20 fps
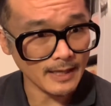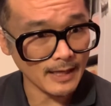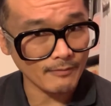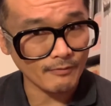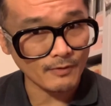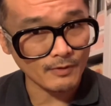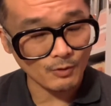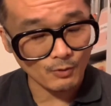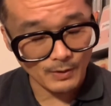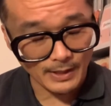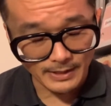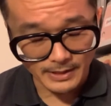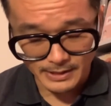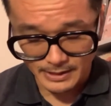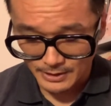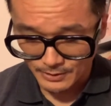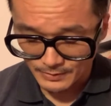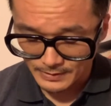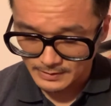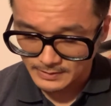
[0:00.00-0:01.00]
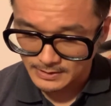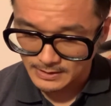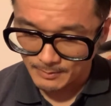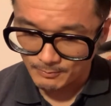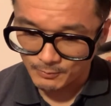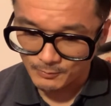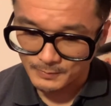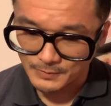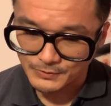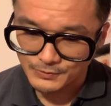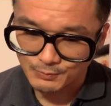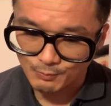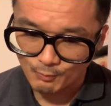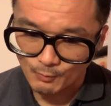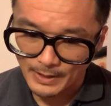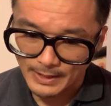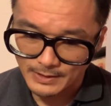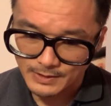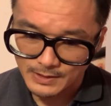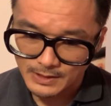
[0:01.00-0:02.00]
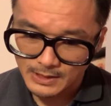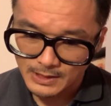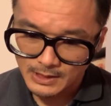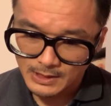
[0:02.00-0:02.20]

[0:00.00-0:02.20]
and the Criterion supplements went